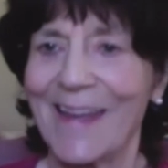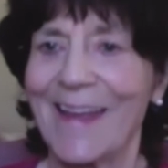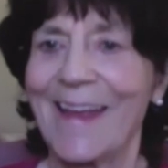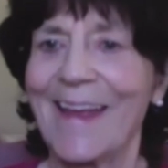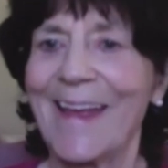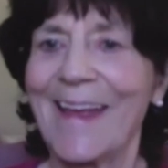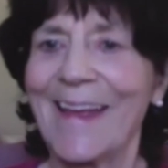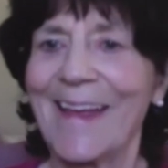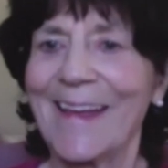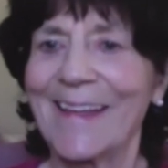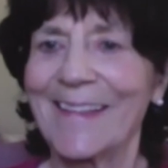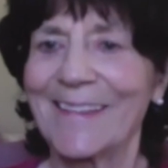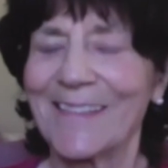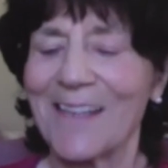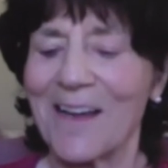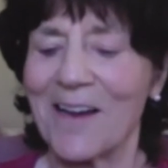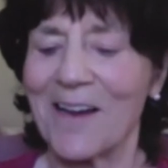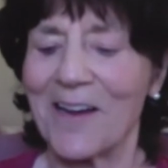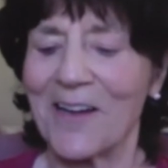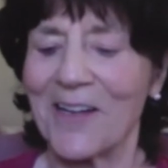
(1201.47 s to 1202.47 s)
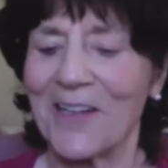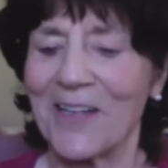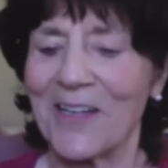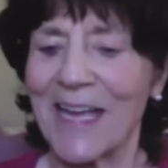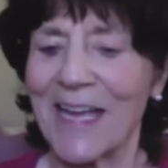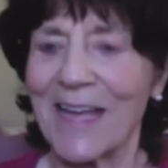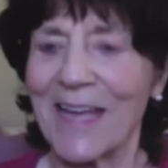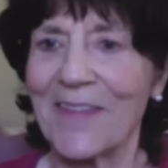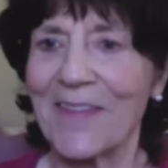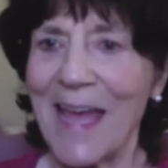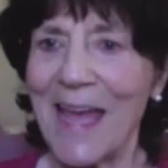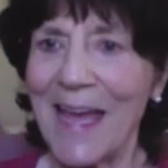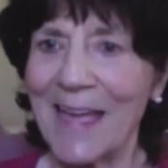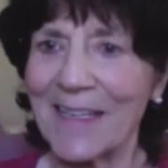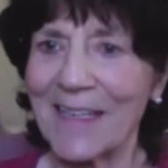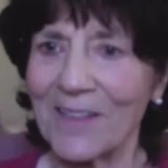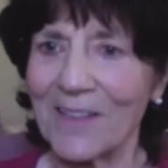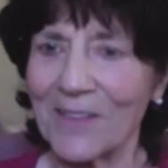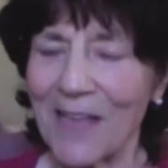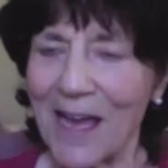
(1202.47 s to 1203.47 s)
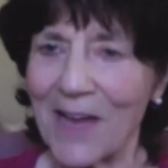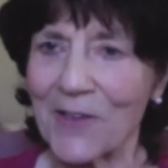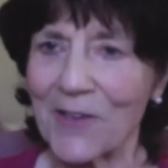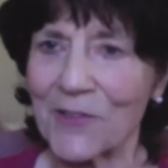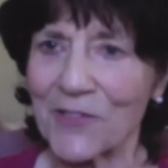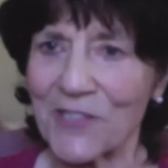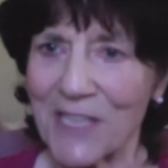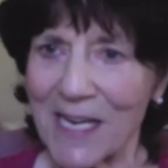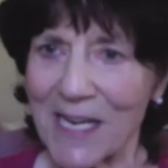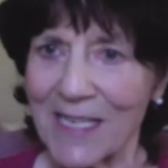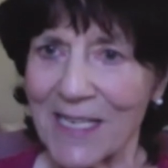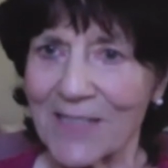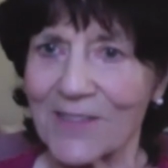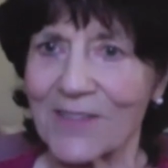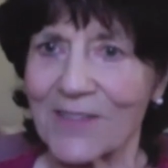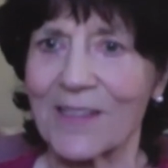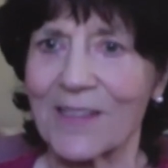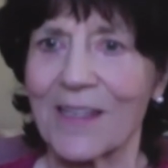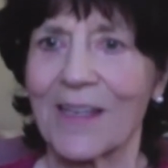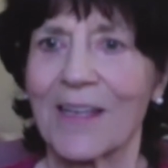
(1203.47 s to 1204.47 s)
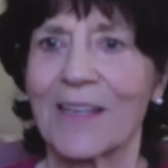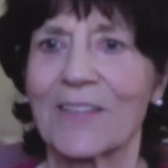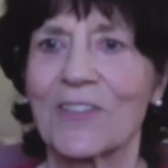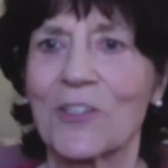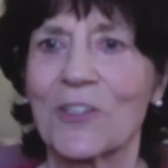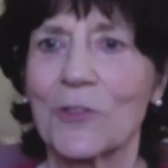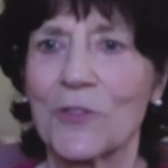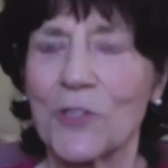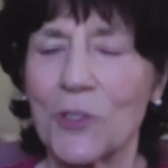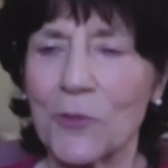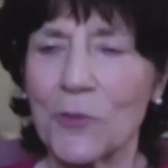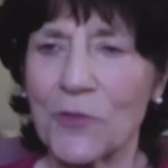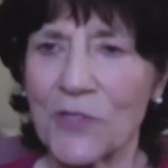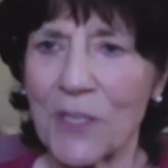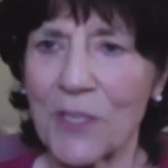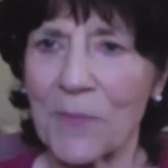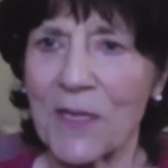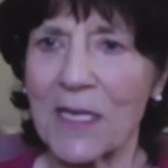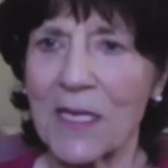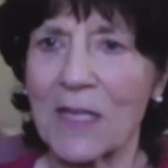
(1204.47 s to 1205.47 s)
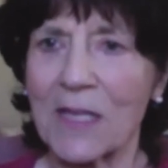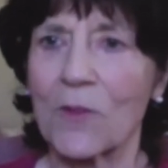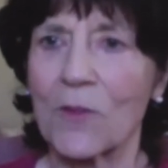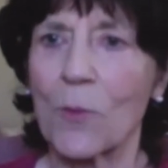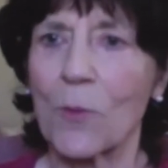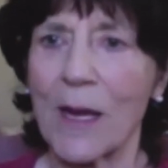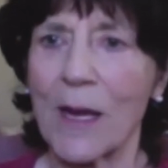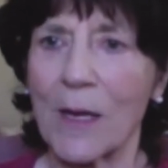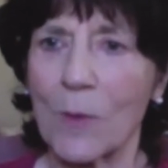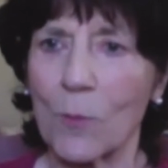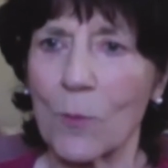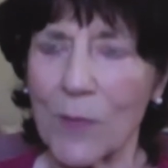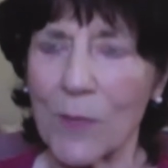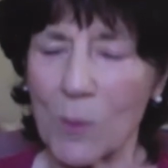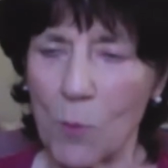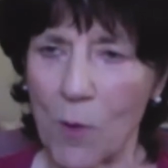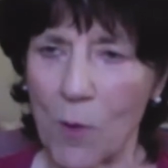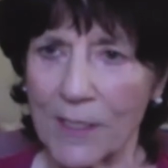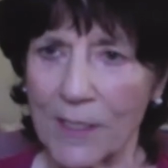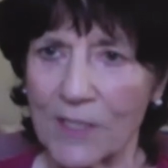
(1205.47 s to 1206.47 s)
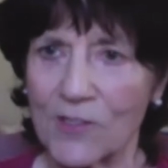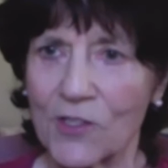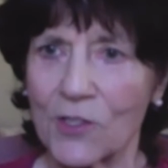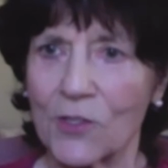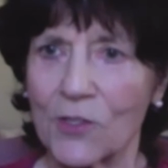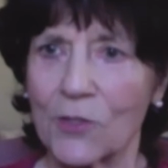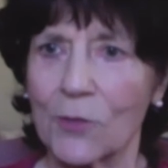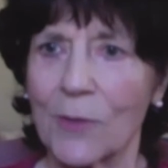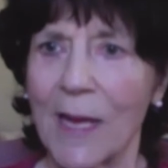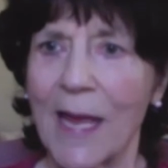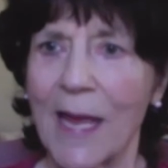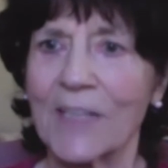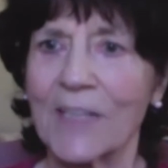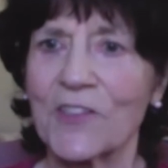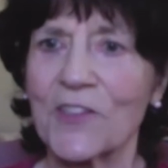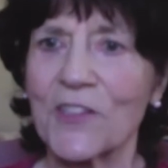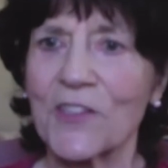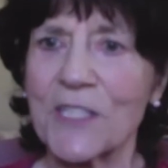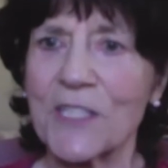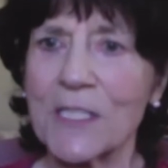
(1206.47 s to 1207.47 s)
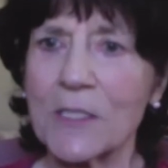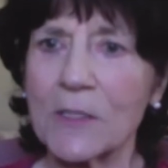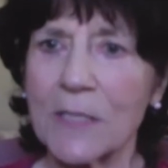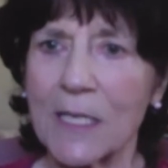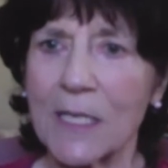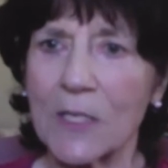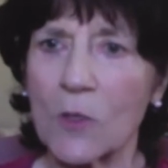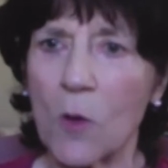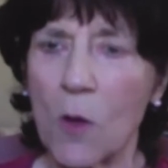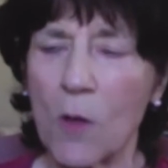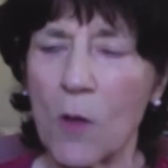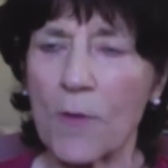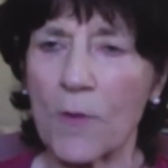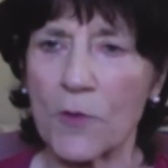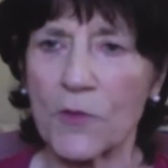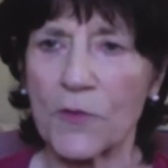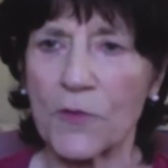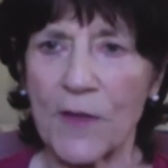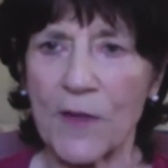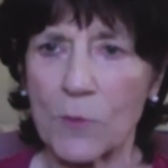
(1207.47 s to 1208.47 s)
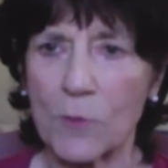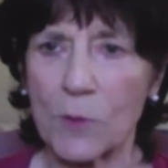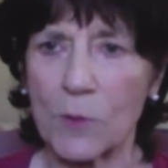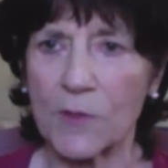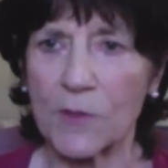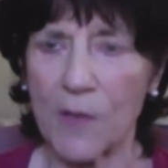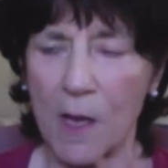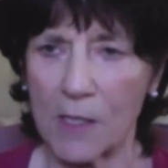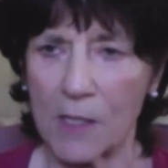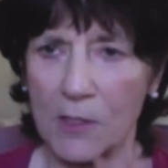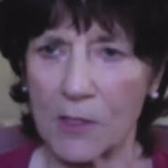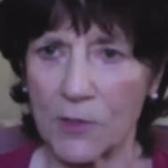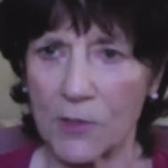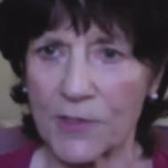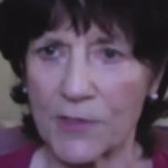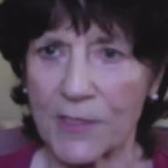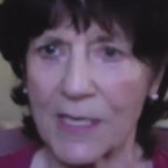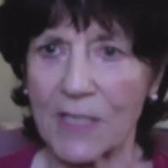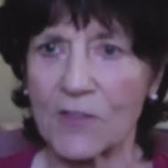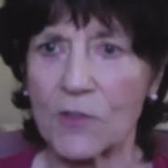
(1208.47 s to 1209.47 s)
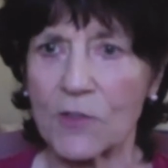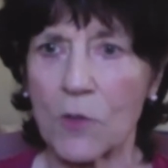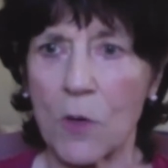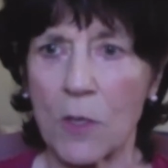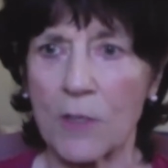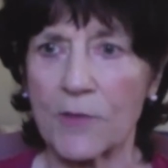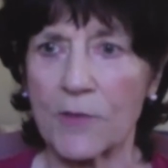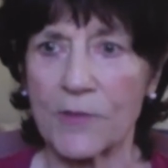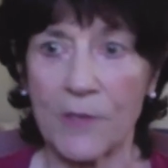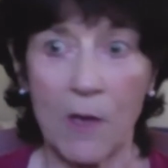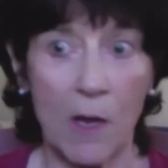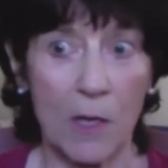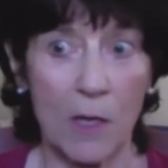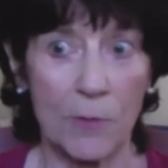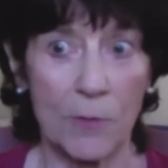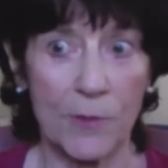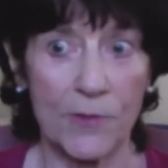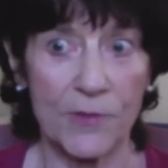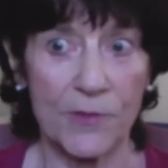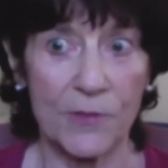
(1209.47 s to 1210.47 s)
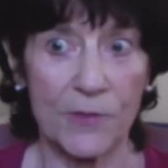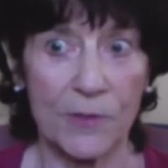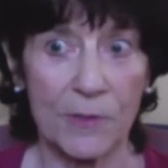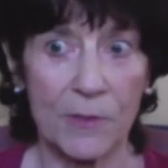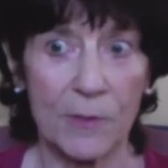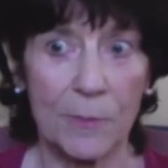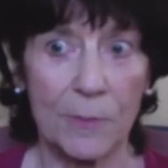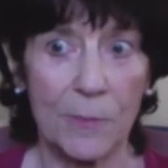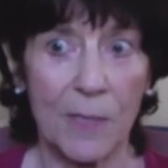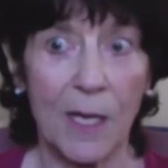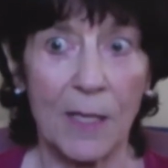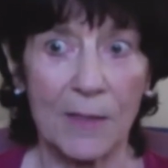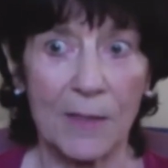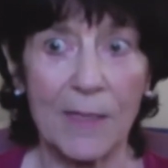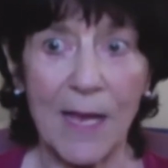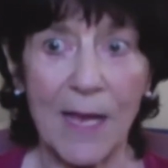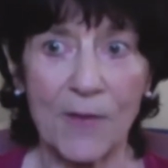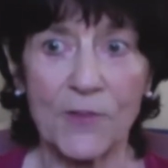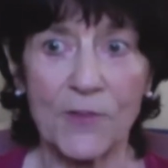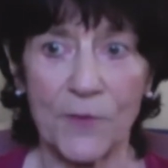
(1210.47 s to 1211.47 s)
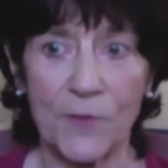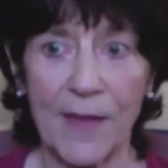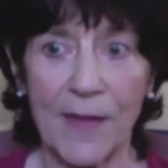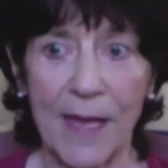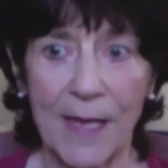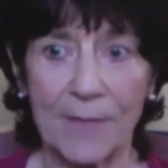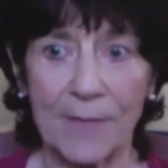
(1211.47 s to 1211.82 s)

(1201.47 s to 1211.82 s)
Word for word: And, uh, and that allows states to do something the way we want to do and still get all those federal dollars as long as Congress allows for that.